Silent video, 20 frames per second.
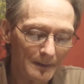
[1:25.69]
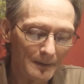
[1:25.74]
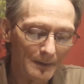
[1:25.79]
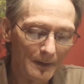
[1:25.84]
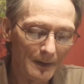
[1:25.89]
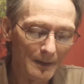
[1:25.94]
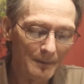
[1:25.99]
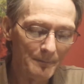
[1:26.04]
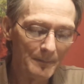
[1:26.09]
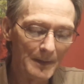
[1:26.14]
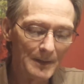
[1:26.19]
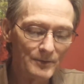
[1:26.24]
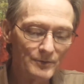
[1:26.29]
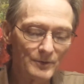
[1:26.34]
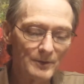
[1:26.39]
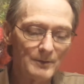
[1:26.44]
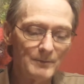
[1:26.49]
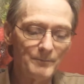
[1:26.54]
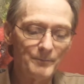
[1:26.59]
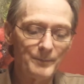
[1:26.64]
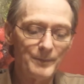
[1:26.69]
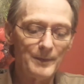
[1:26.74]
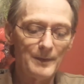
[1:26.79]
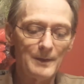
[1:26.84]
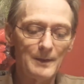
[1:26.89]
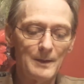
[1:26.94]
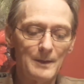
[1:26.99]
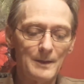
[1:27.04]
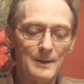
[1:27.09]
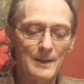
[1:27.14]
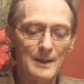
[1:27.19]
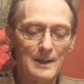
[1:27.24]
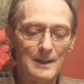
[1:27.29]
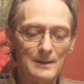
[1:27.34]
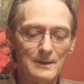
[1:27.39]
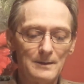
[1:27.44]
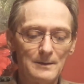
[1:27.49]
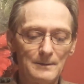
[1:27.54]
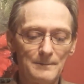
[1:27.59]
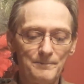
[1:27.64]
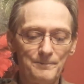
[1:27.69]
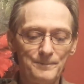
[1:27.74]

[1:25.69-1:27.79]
Now I imagine that